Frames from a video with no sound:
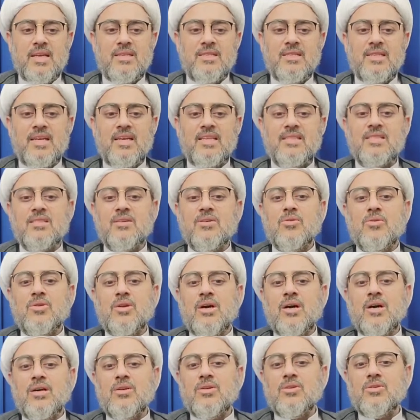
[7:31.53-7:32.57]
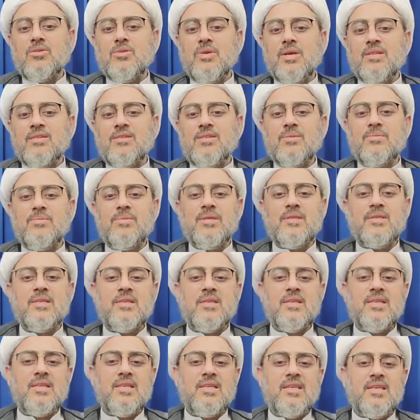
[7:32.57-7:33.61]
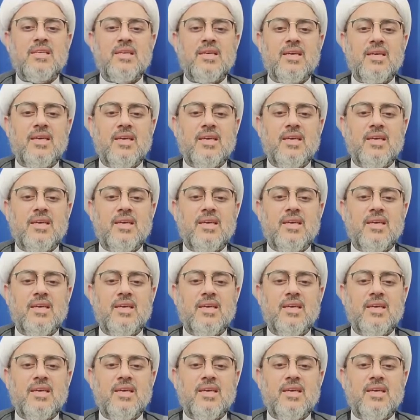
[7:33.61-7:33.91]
as the Quran also has repeatedly